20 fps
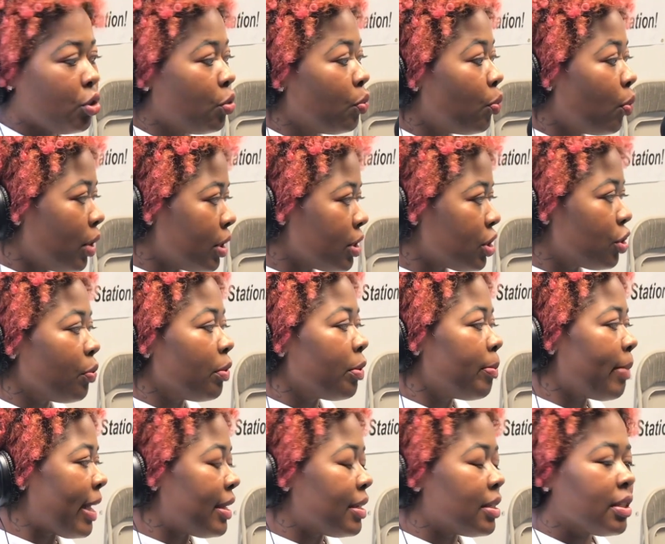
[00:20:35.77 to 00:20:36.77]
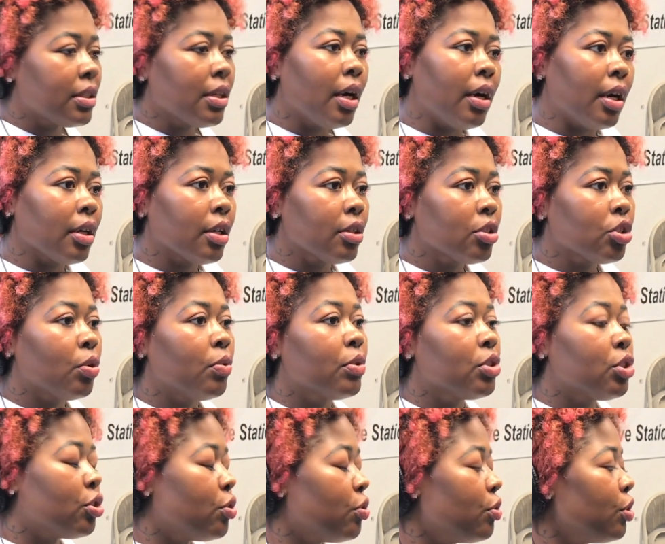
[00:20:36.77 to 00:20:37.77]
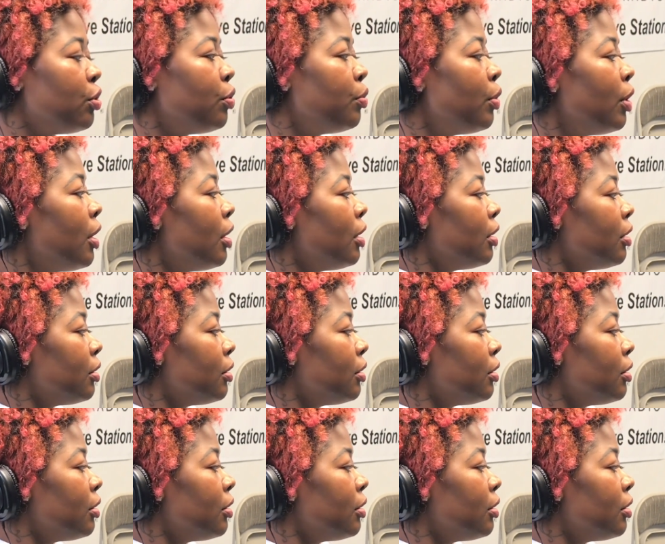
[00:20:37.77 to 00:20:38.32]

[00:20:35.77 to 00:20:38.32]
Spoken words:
You want to remain stuck. So until you